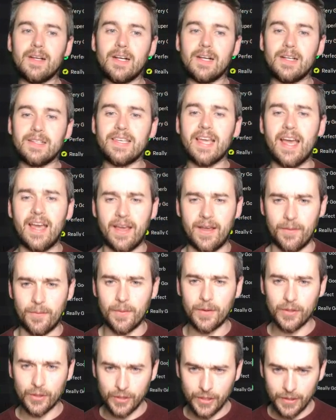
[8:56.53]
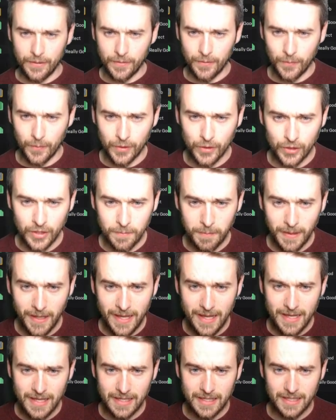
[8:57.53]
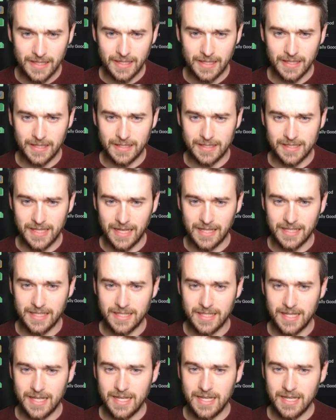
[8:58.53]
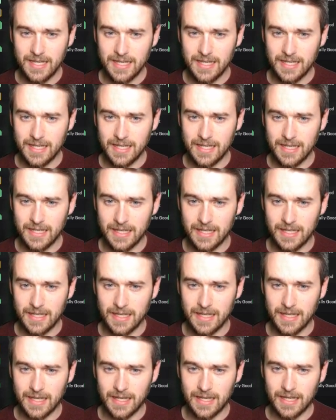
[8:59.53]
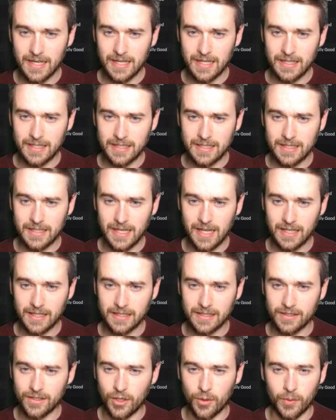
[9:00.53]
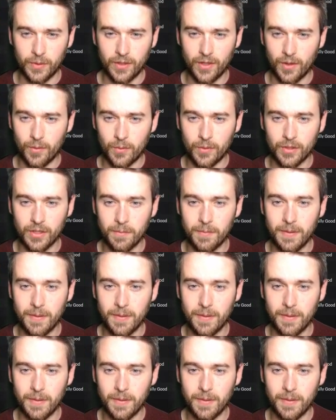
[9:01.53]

Yeah, we're gonna play Sensi attack. No, we're not. We're going to